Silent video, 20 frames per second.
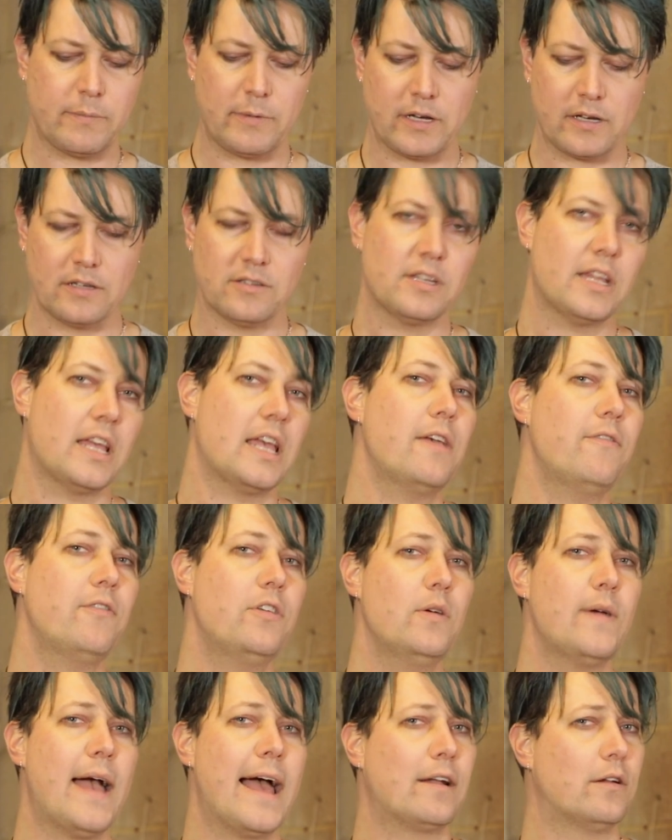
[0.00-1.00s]
because if
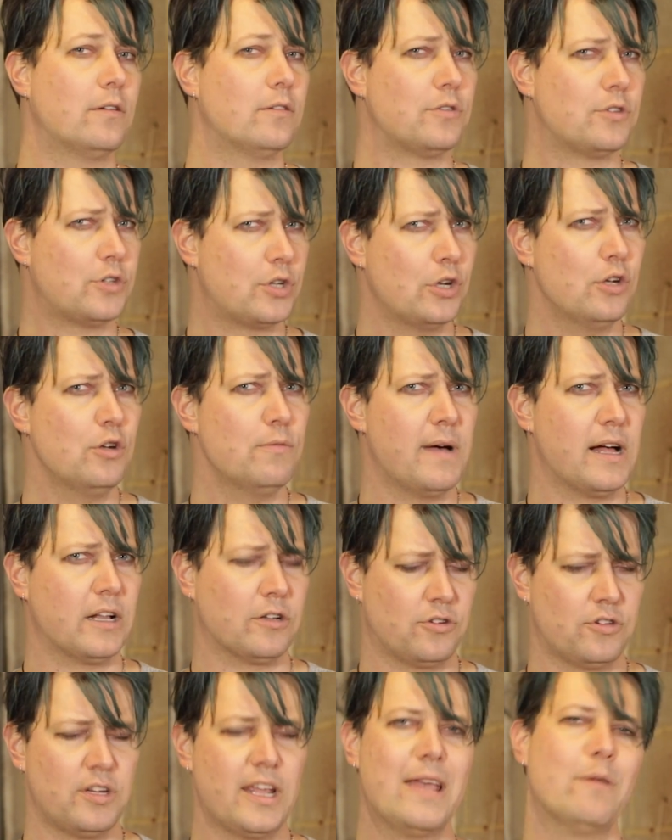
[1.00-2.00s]
you add on too
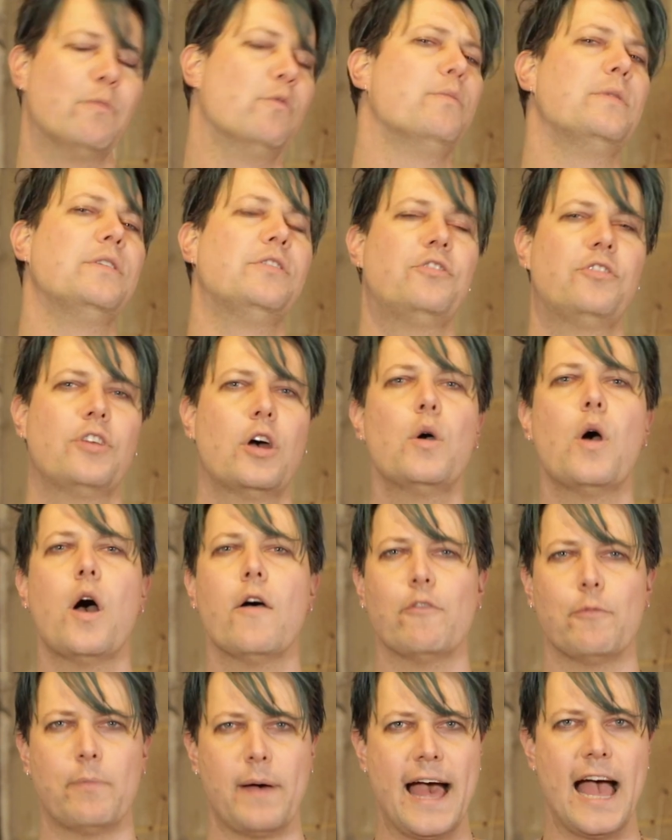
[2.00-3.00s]
much, it will be so
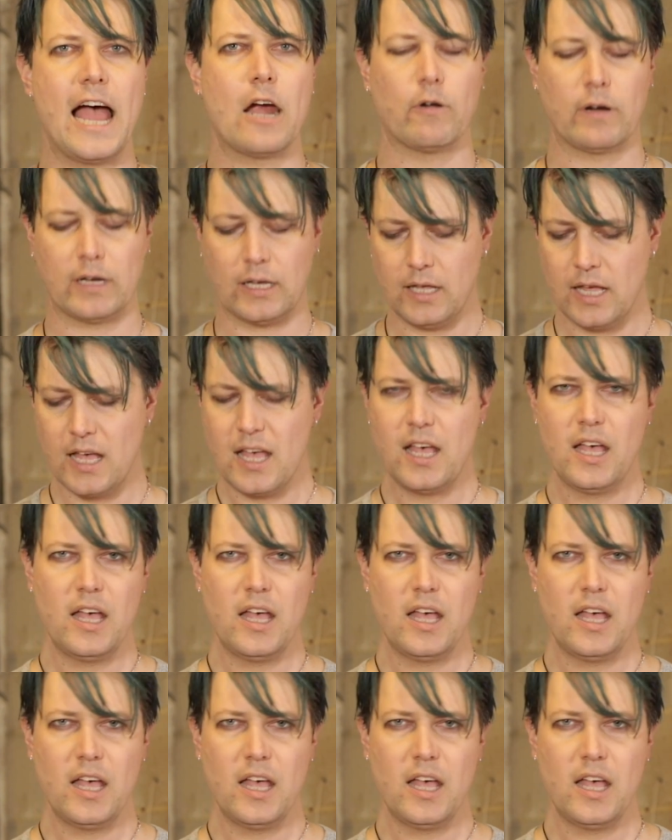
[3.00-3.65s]
overpowering,